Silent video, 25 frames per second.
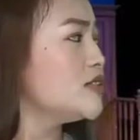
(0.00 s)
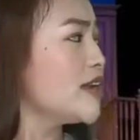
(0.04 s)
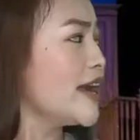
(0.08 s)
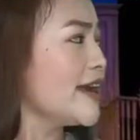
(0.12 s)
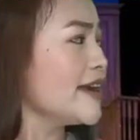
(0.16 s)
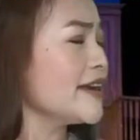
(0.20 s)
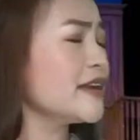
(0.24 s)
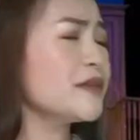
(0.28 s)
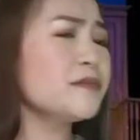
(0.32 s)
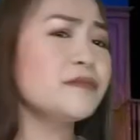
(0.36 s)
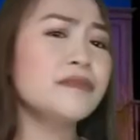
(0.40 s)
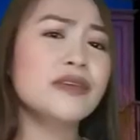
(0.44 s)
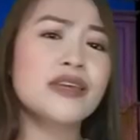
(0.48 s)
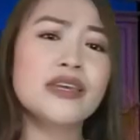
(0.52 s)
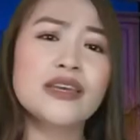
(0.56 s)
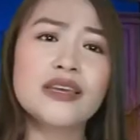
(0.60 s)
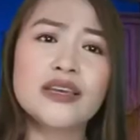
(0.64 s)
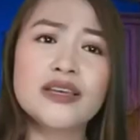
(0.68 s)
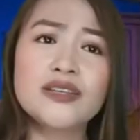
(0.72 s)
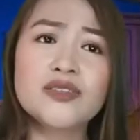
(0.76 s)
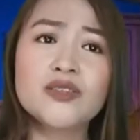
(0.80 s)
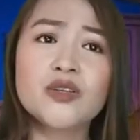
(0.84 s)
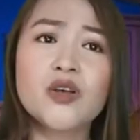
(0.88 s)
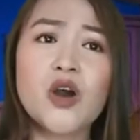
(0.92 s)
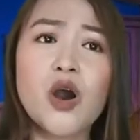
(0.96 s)

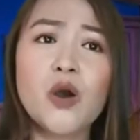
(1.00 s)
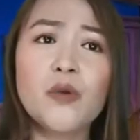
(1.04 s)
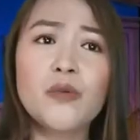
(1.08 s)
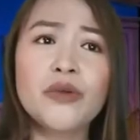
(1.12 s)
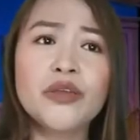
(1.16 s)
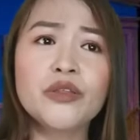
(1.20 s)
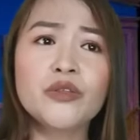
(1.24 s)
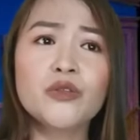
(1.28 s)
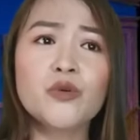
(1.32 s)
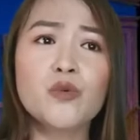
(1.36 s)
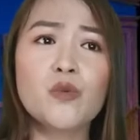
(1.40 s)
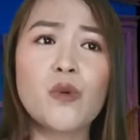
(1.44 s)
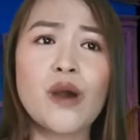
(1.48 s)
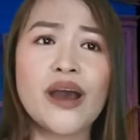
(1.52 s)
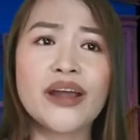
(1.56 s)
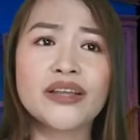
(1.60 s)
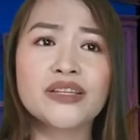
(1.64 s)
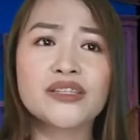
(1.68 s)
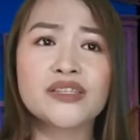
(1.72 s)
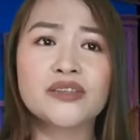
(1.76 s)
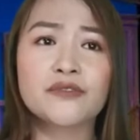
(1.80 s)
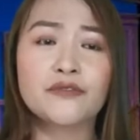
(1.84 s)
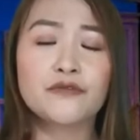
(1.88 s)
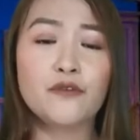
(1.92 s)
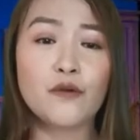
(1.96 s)
Jeremy is going to
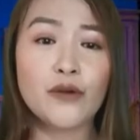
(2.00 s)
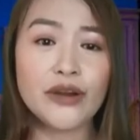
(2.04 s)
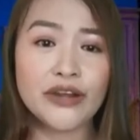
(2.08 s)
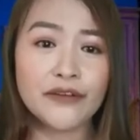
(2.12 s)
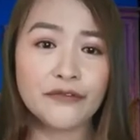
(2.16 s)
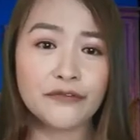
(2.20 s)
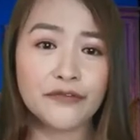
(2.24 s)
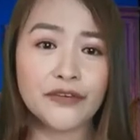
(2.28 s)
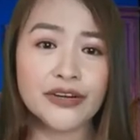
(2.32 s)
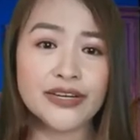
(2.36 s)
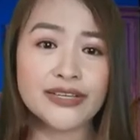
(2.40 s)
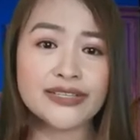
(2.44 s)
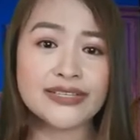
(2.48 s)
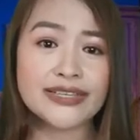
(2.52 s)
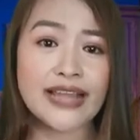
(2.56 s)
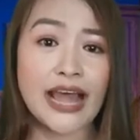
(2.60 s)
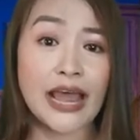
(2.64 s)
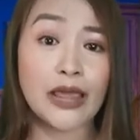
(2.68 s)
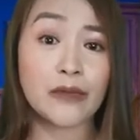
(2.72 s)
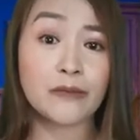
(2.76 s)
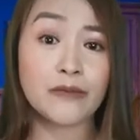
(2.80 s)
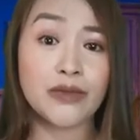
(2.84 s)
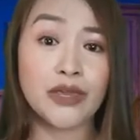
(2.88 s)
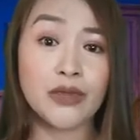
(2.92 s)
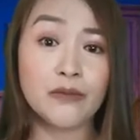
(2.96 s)
watch for the first
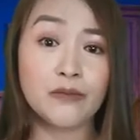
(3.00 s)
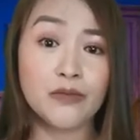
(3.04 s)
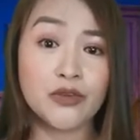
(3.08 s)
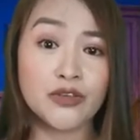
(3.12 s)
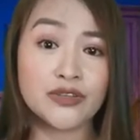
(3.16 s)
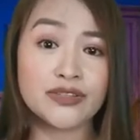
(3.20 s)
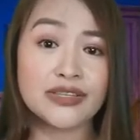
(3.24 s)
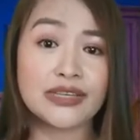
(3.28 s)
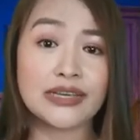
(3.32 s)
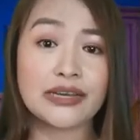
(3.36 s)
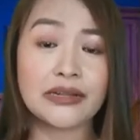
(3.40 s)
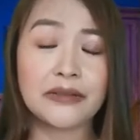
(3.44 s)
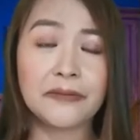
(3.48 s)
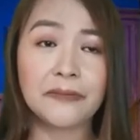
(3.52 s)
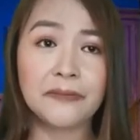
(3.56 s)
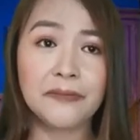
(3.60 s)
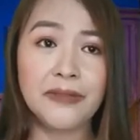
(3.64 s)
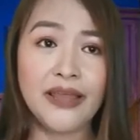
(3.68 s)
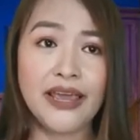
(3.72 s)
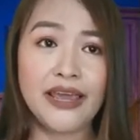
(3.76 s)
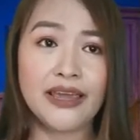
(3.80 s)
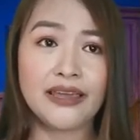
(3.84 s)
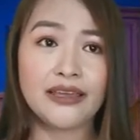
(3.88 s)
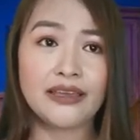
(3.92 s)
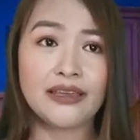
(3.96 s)
time a musical
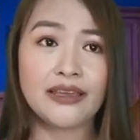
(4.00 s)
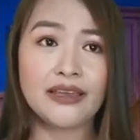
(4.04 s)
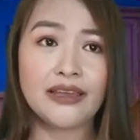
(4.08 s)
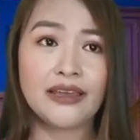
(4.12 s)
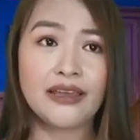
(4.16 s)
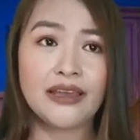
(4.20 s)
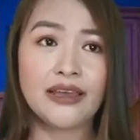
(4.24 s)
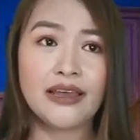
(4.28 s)
play,